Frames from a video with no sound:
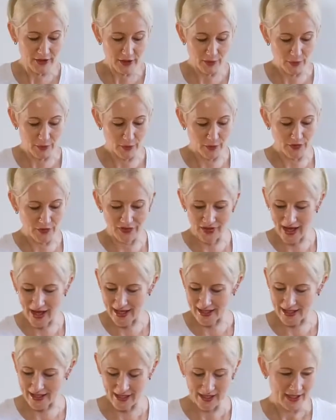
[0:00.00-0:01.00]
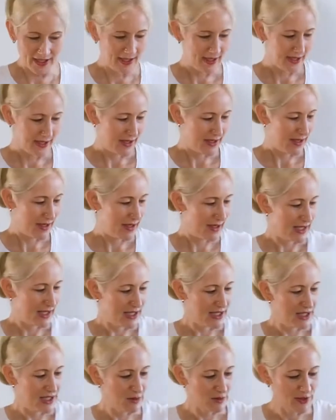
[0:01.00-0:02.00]
to put that
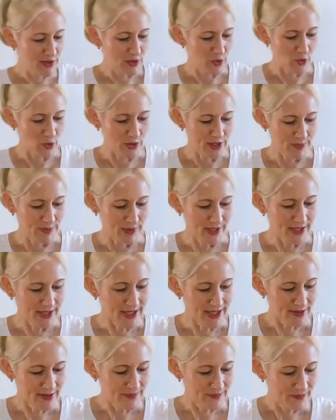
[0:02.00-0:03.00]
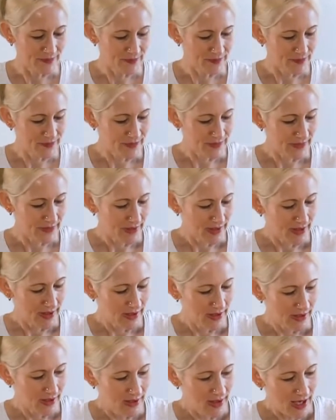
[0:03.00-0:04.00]
into a saucepan
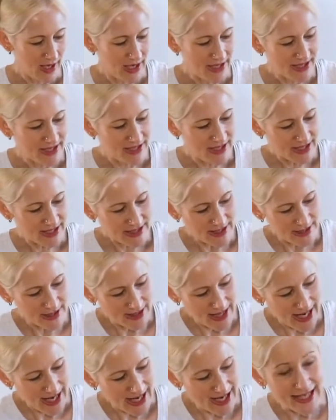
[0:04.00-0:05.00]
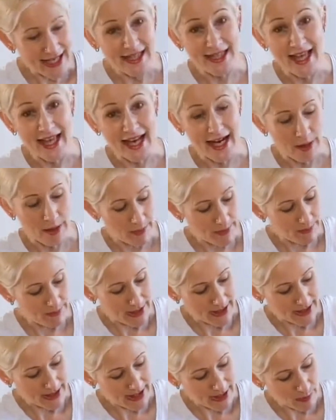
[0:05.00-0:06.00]
and just heat that up a
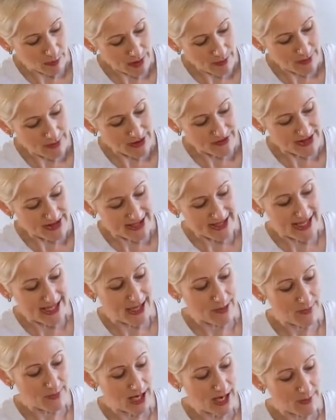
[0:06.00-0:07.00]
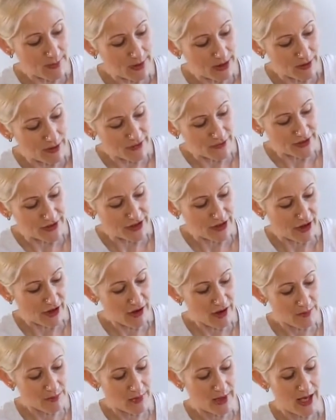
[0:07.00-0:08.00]
bit. Now you want a bit of steam coming off the
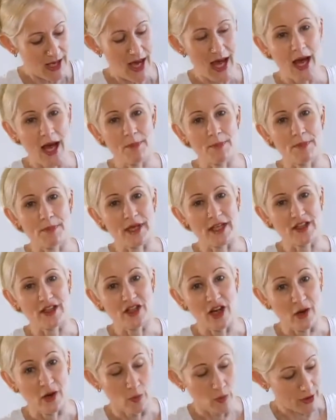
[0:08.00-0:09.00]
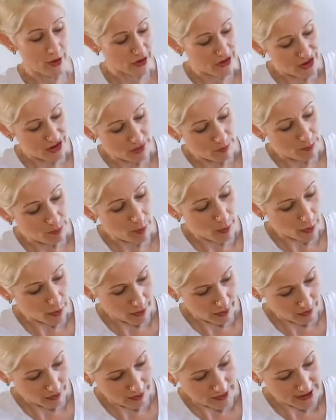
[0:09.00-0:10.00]
top, but you don't want it to
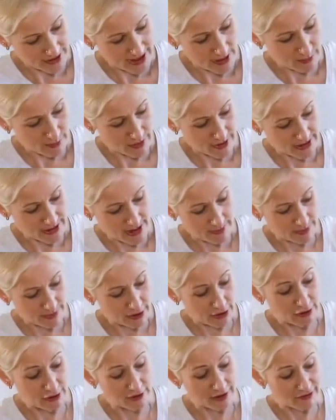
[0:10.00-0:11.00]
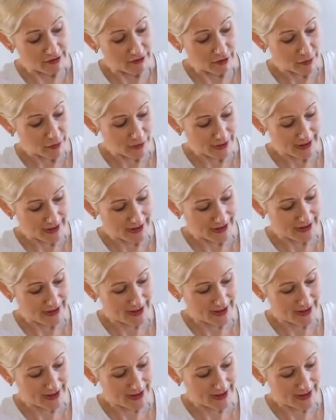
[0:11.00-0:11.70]
boil because that would just absolutely ruin it.